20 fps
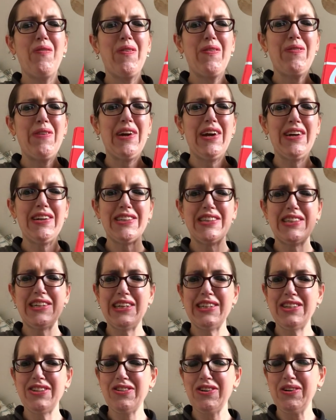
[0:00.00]
but I did
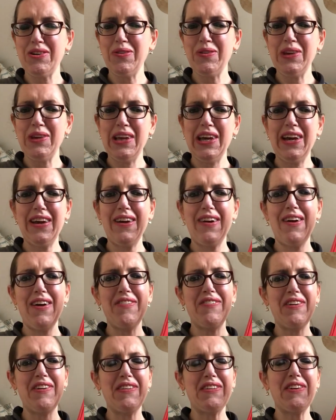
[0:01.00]
struggle with it. I
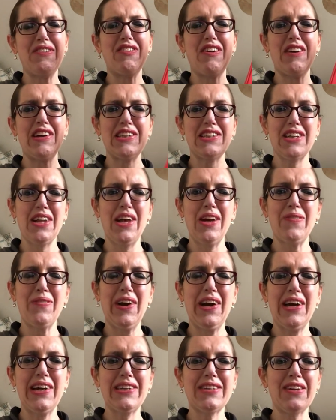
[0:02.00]
found it very slow
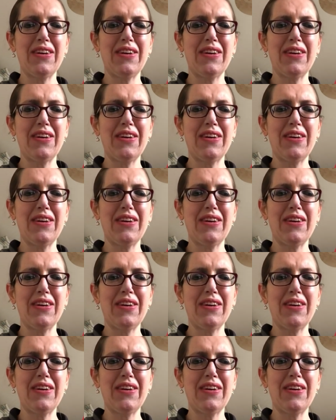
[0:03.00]
paced.